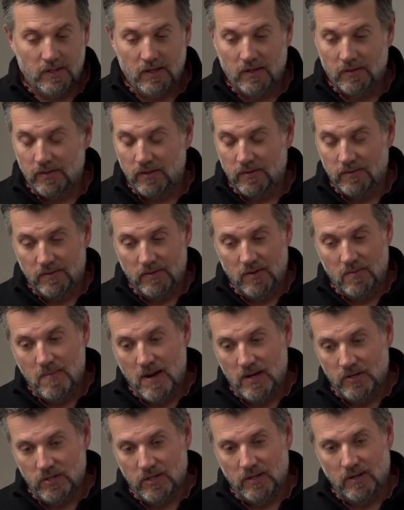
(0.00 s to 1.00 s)
you know, you, you
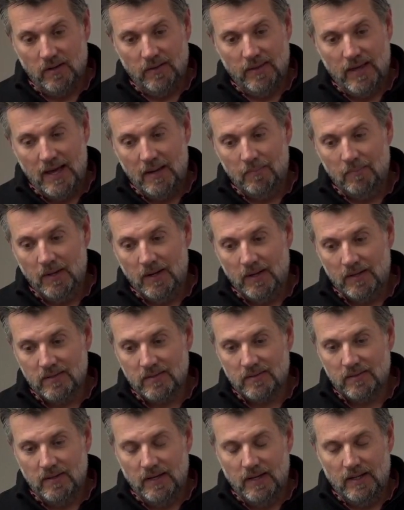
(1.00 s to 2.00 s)
mentioned all that, but
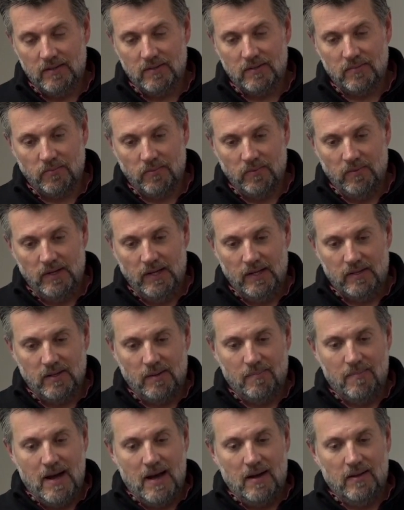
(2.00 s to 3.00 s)
it's it's it's
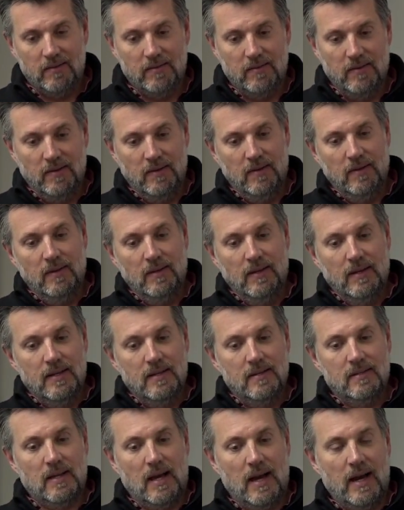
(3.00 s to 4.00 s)
about
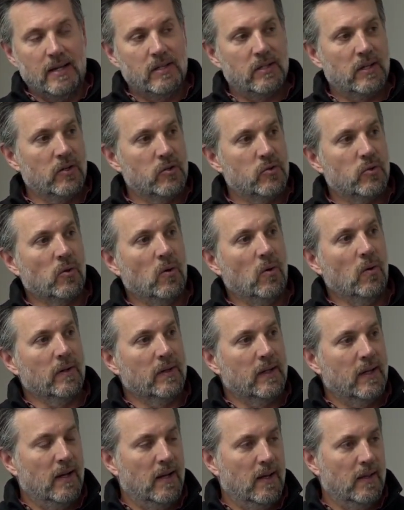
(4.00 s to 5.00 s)
size control
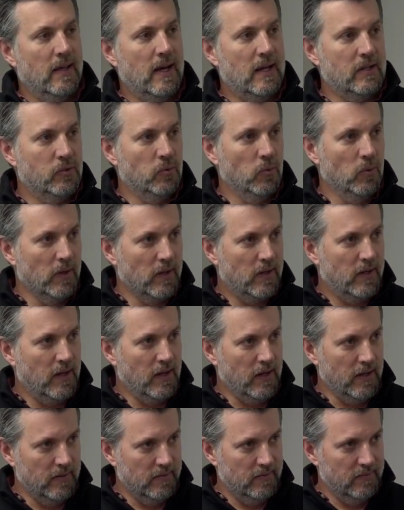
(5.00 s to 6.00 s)
and getting that tool to
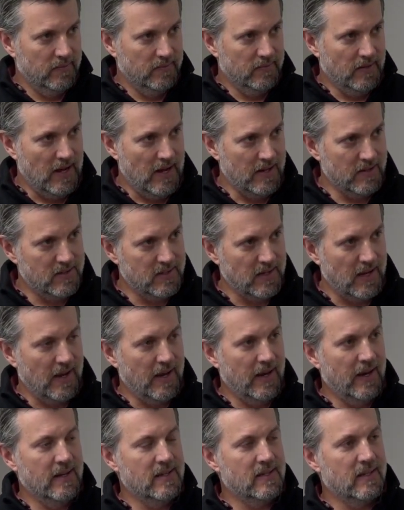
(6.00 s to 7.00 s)
cut on
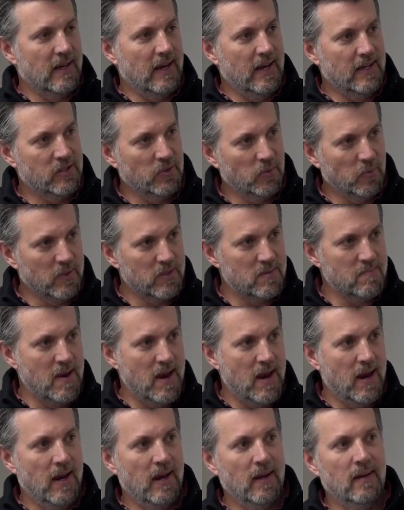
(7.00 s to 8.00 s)
size as it was
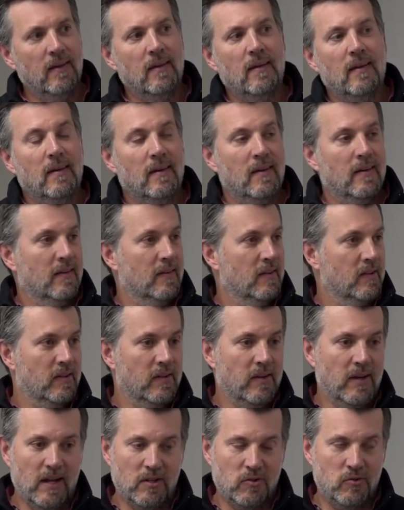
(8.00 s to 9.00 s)
made.
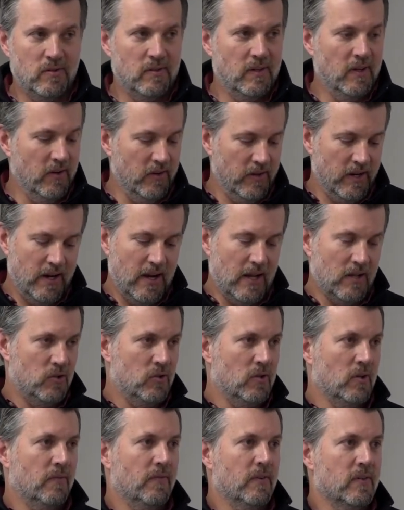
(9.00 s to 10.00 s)
You got, you know, you got
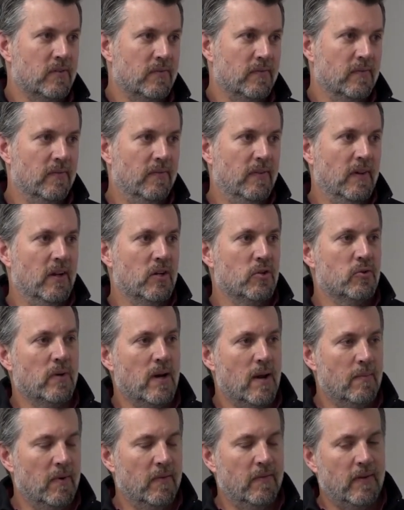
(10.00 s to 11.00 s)
surface finish
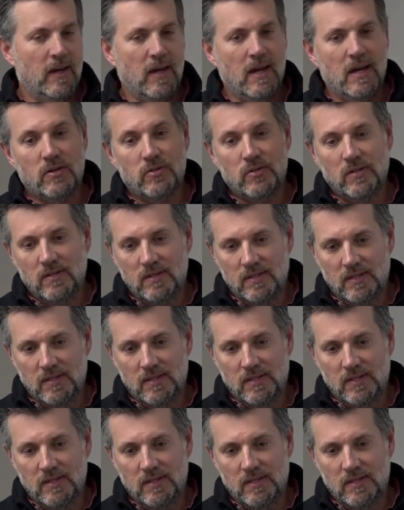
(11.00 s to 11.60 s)
ramification,